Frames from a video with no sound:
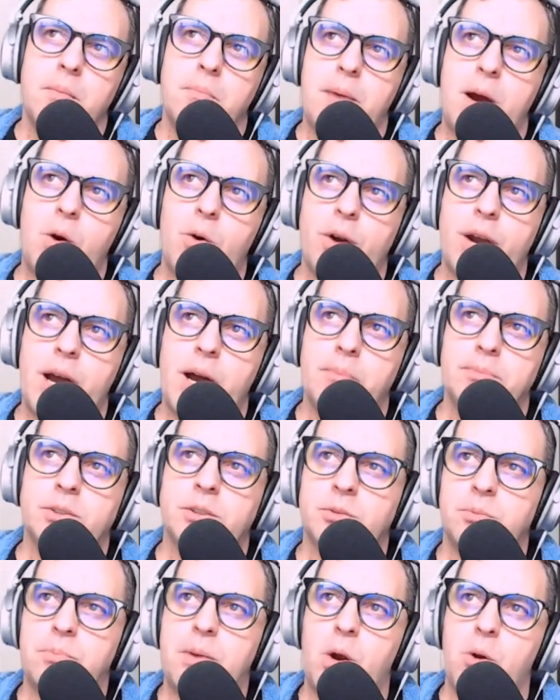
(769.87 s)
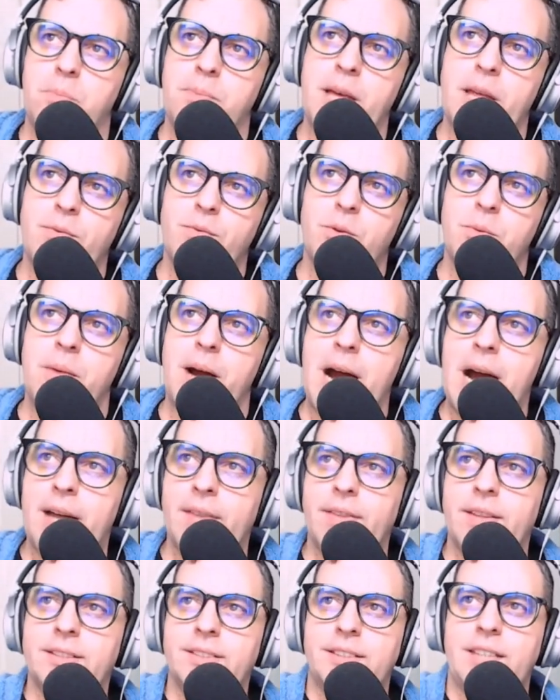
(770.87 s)
Power Apps, Power Platform,
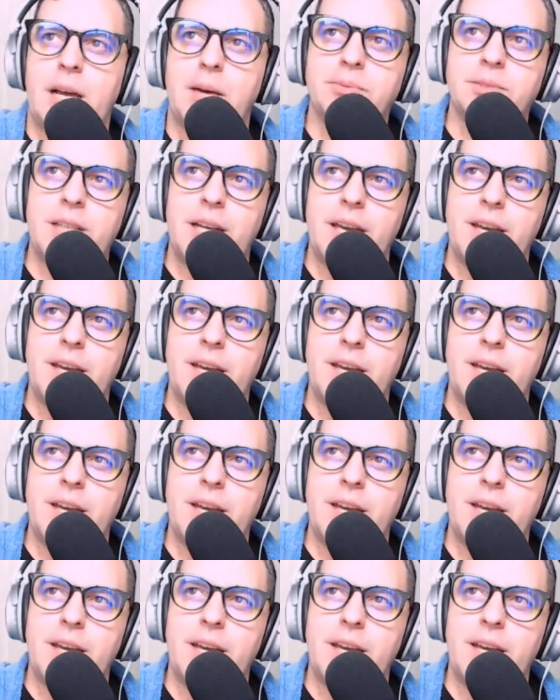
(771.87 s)
and the Synapse